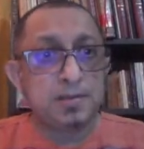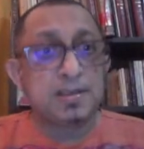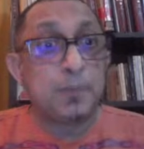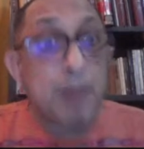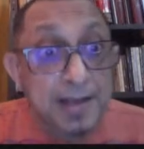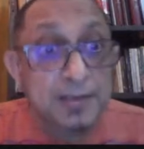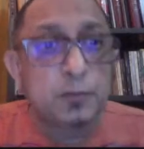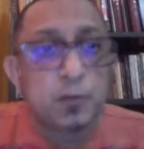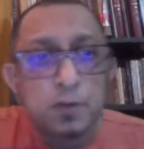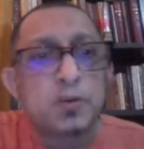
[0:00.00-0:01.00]
supply
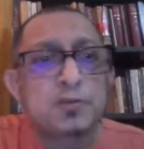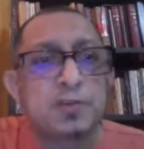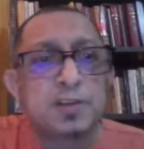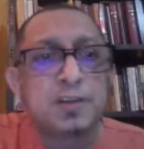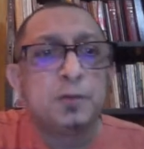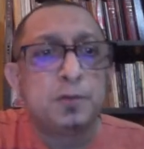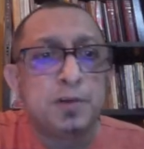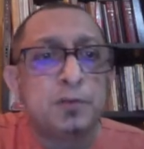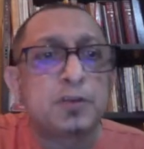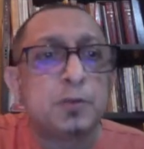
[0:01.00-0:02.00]
school books to these new